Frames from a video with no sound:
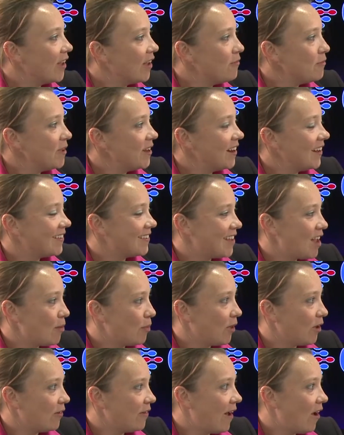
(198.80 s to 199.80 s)
give me an
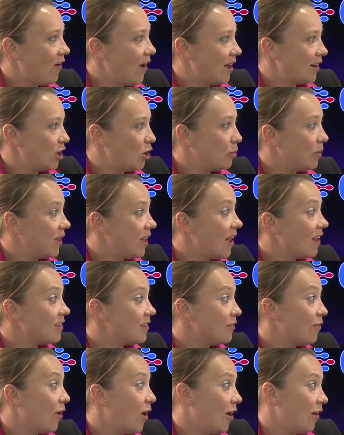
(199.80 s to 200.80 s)
example of how NLP
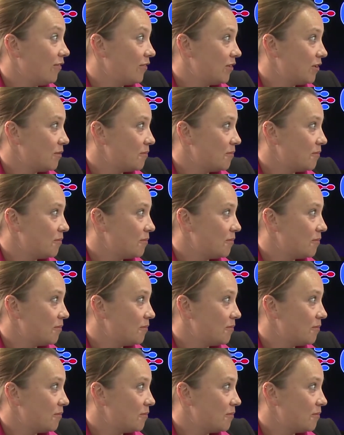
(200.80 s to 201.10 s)
has evolved?